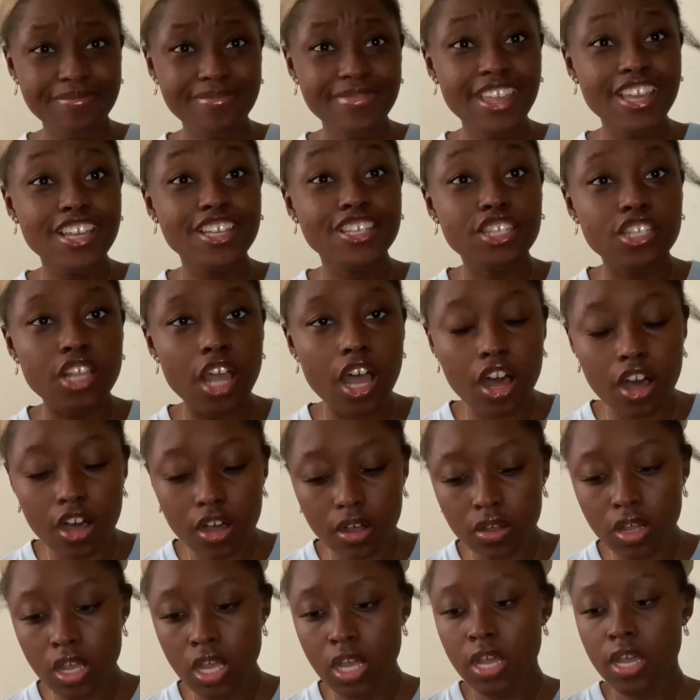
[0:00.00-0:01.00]

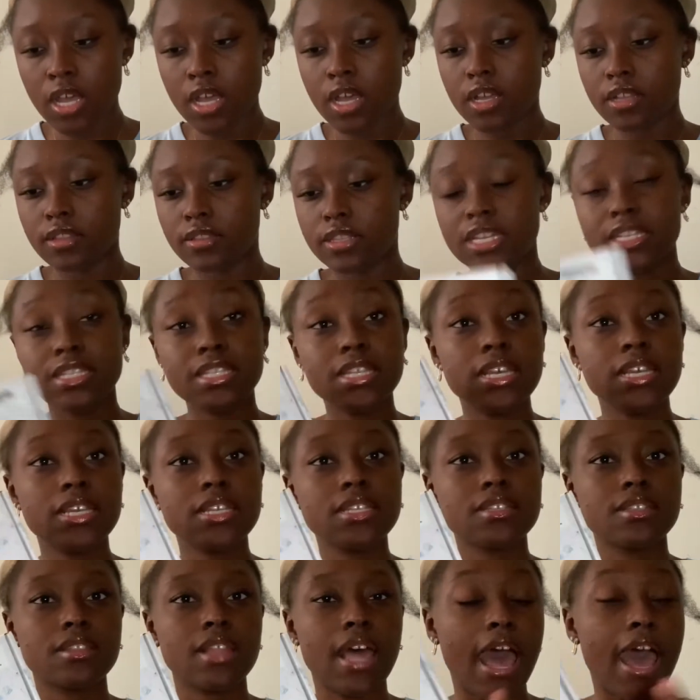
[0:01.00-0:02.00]
So this
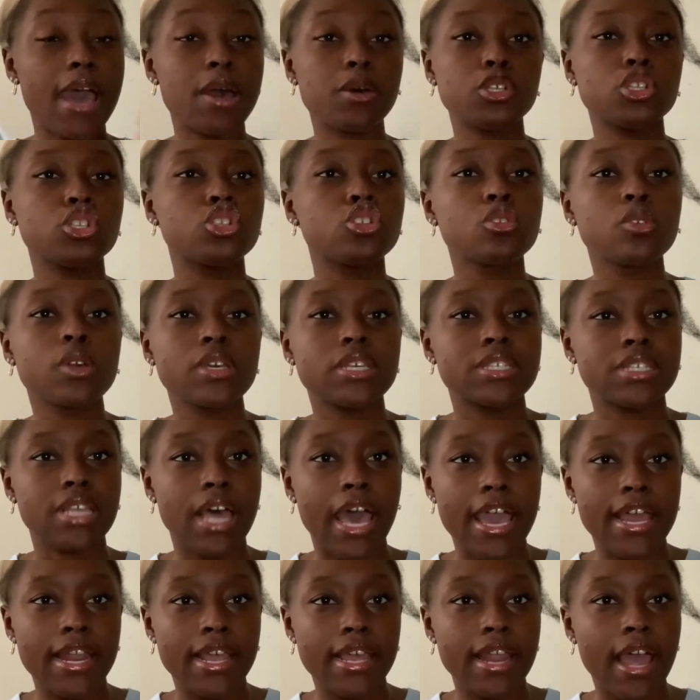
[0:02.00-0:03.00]
is, I was too excited.